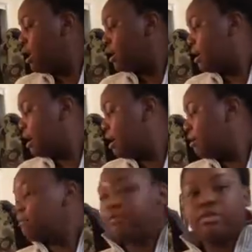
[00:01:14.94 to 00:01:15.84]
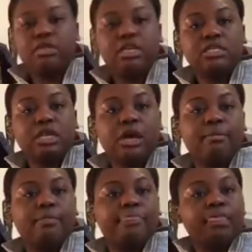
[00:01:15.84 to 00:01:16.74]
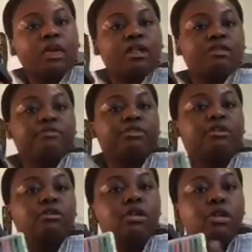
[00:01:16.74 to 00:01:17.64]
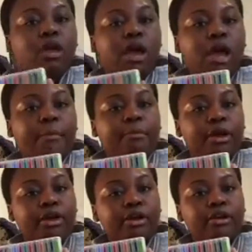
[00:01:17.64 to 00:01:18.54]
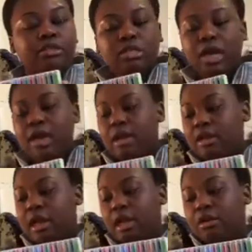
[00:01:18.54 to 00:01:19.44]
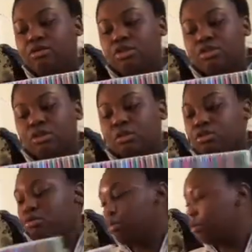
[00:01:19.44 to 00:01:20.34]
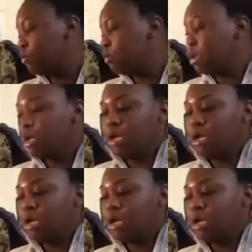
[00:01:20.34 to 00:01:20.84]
and I have these colorful markers, and I'll just go through.